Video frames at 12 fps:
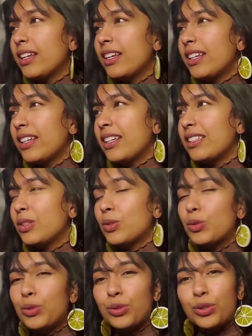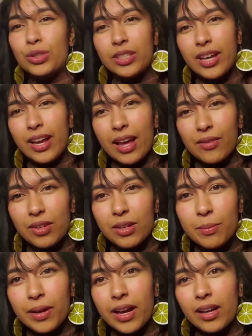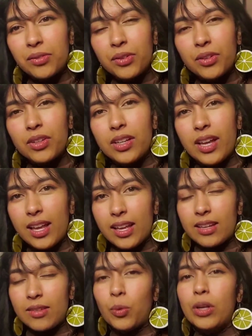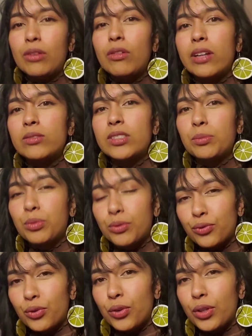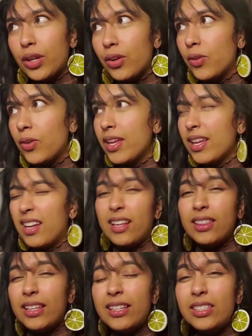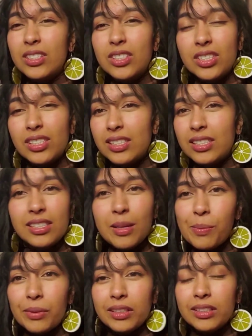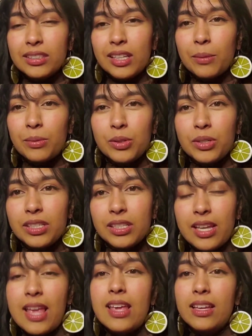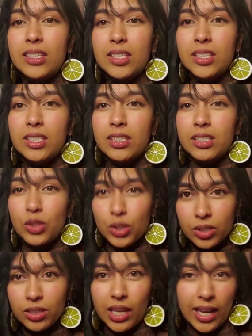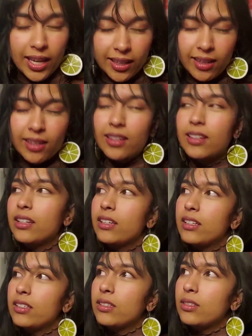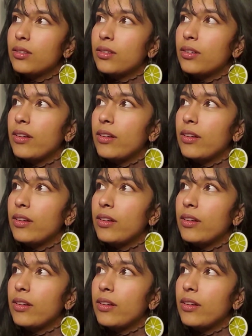it's so crucial to have an impactful and well-rounded portfolio, and these are just the simplest steps you can take to ensure that. So